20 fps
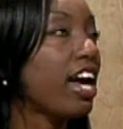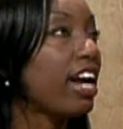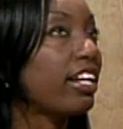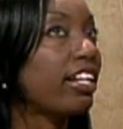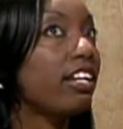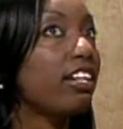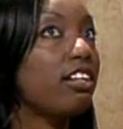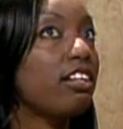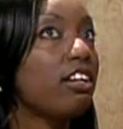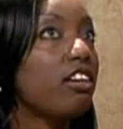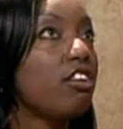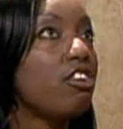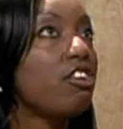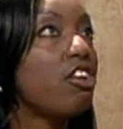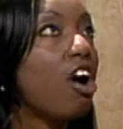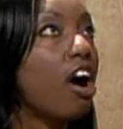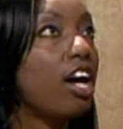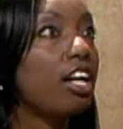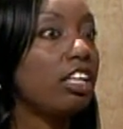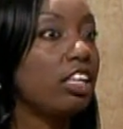can
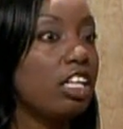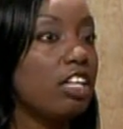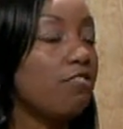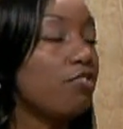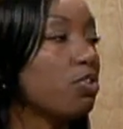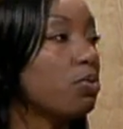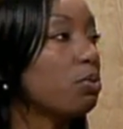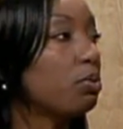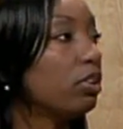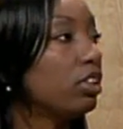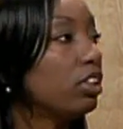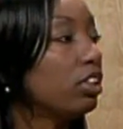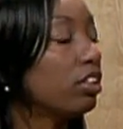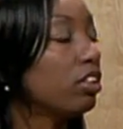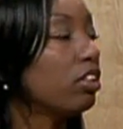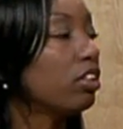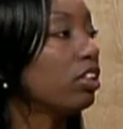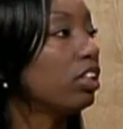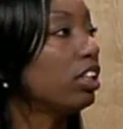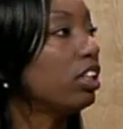not leave you
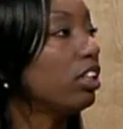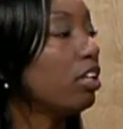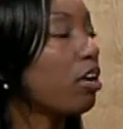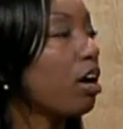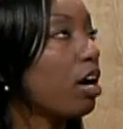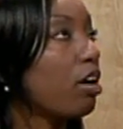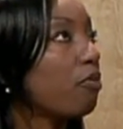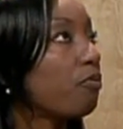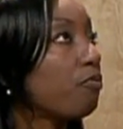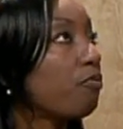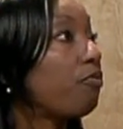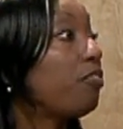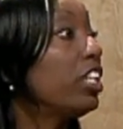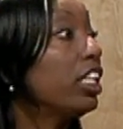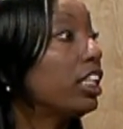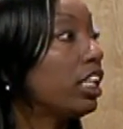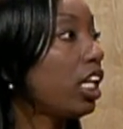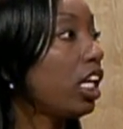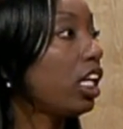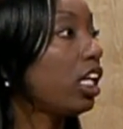
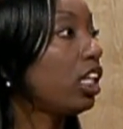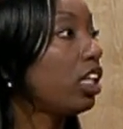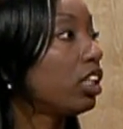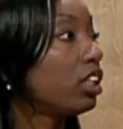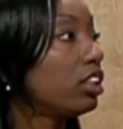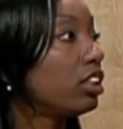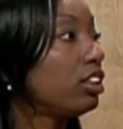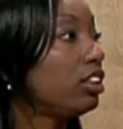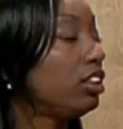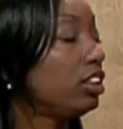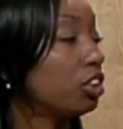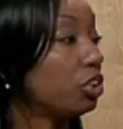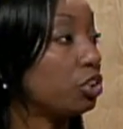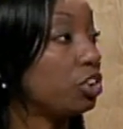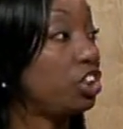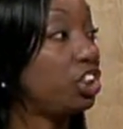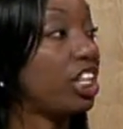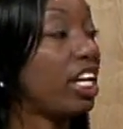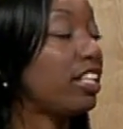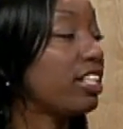feeling, you know,
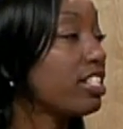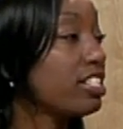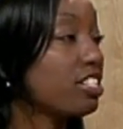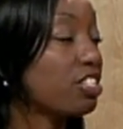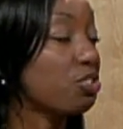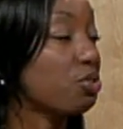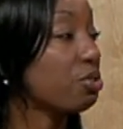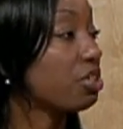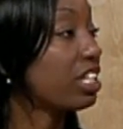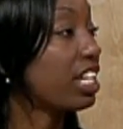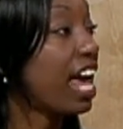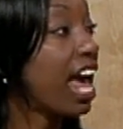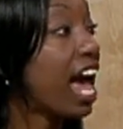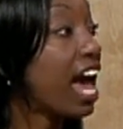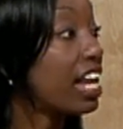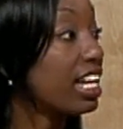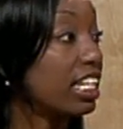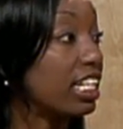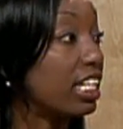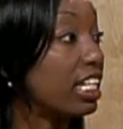jealous or
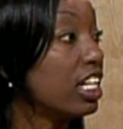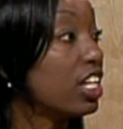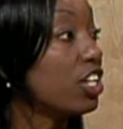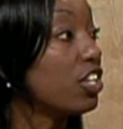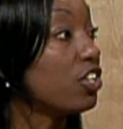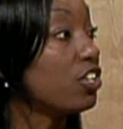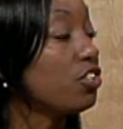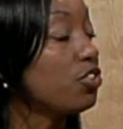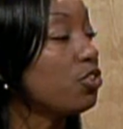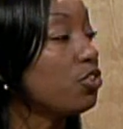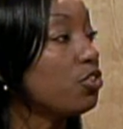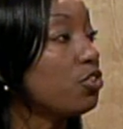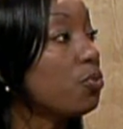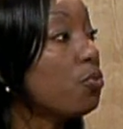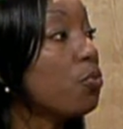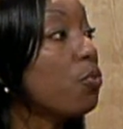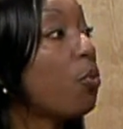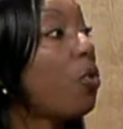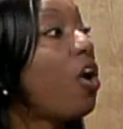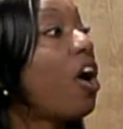catty. You
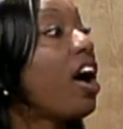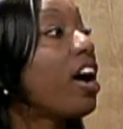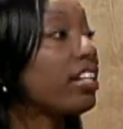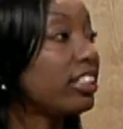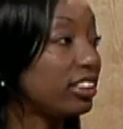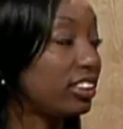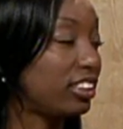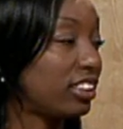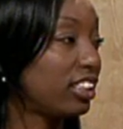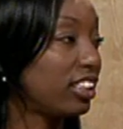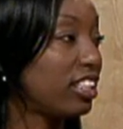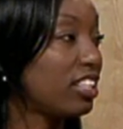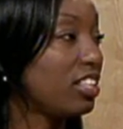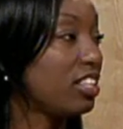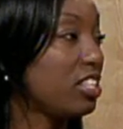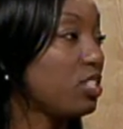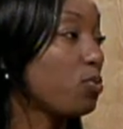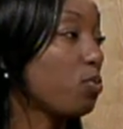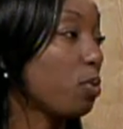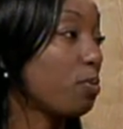want
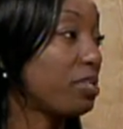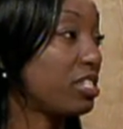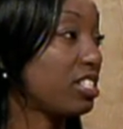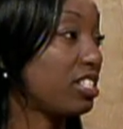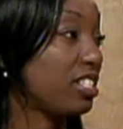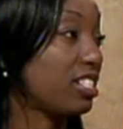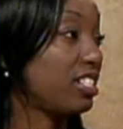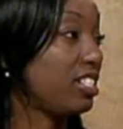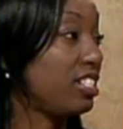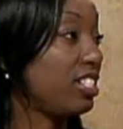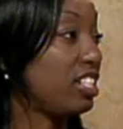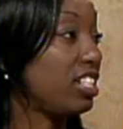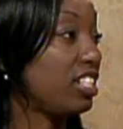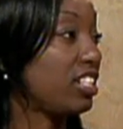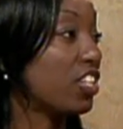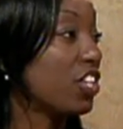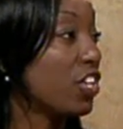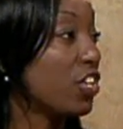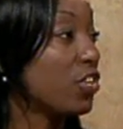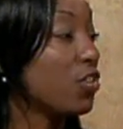these women to
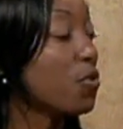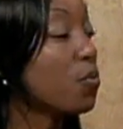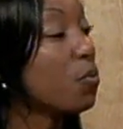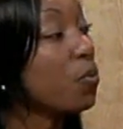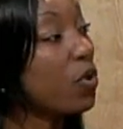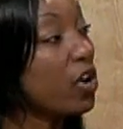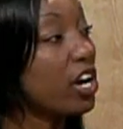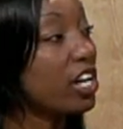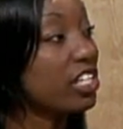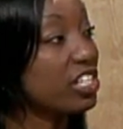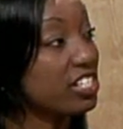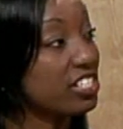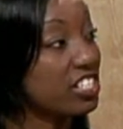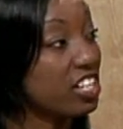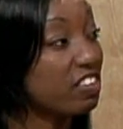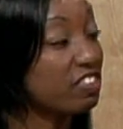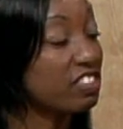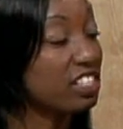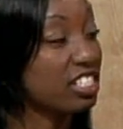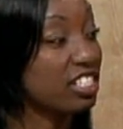succeed. You want
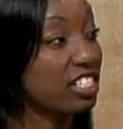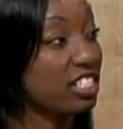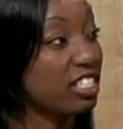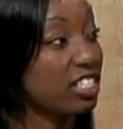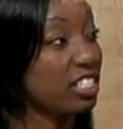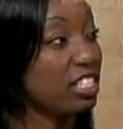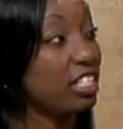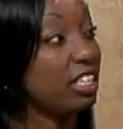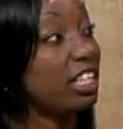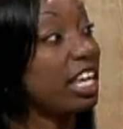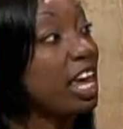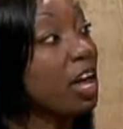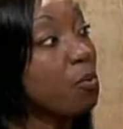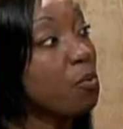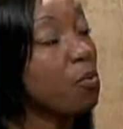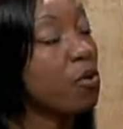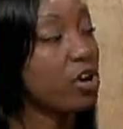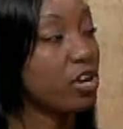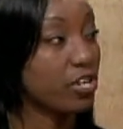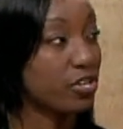yourself to succeed. They
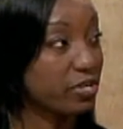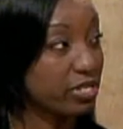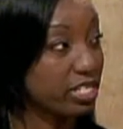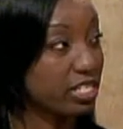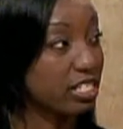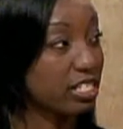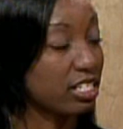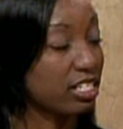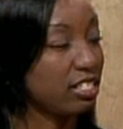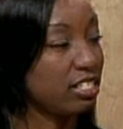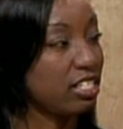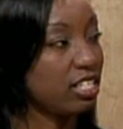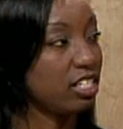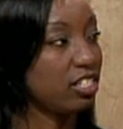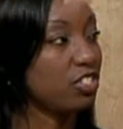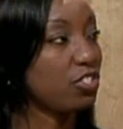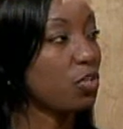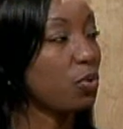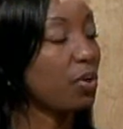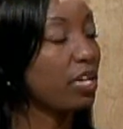want you to
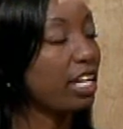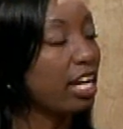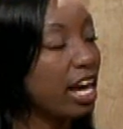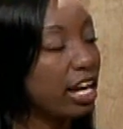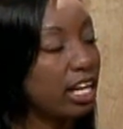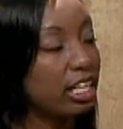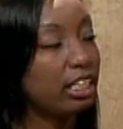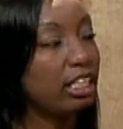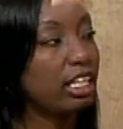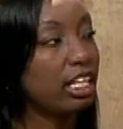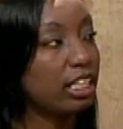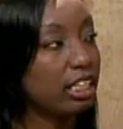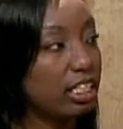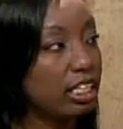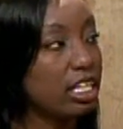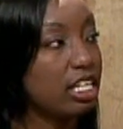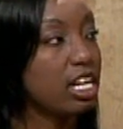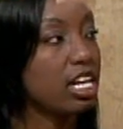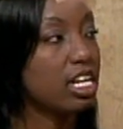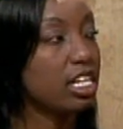succeed. So again, at the end
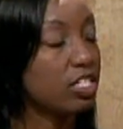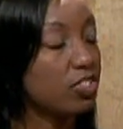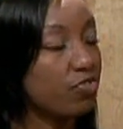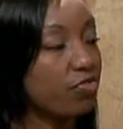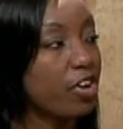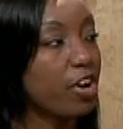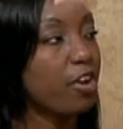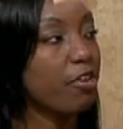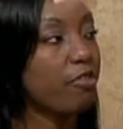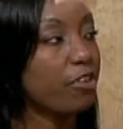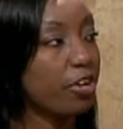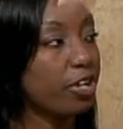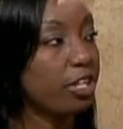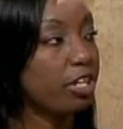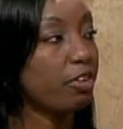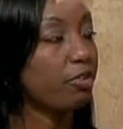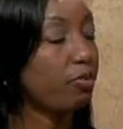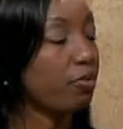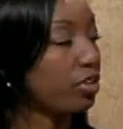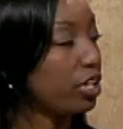of the day, it's very, very
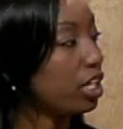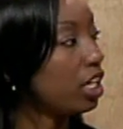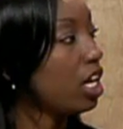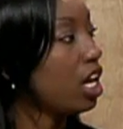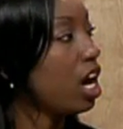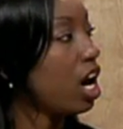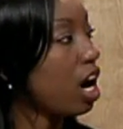different